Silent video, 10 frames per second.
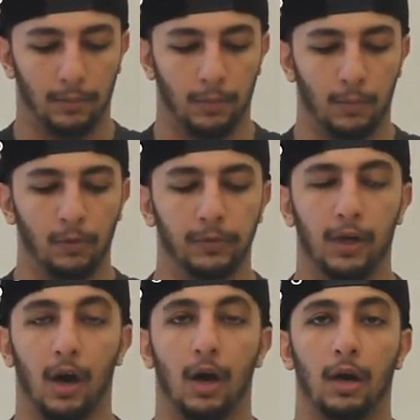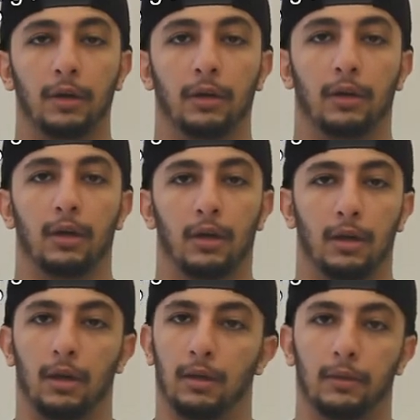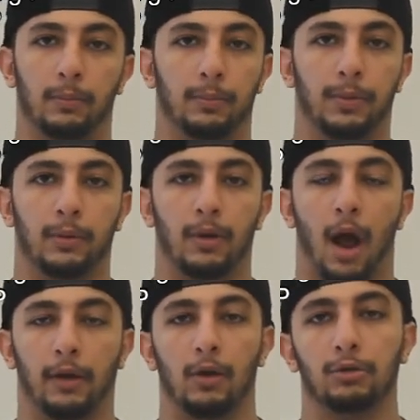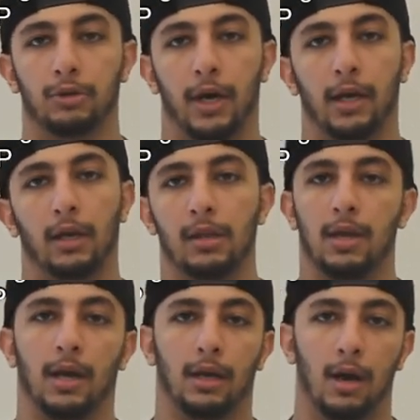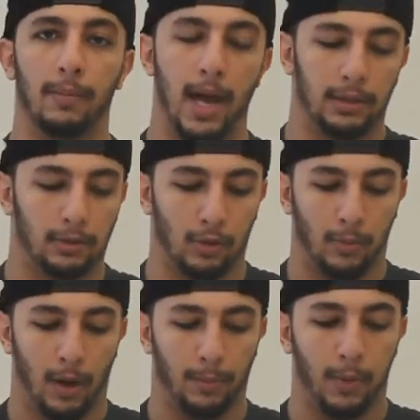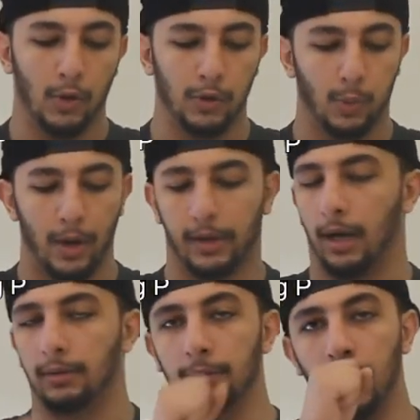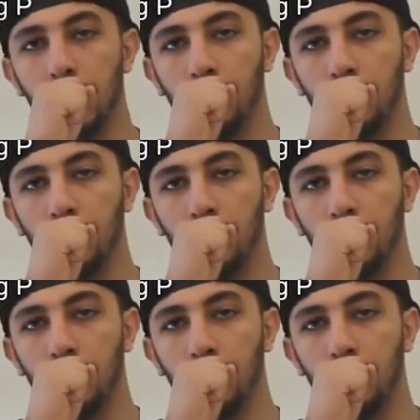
Moving on, I go train and then I come back. So my post-workout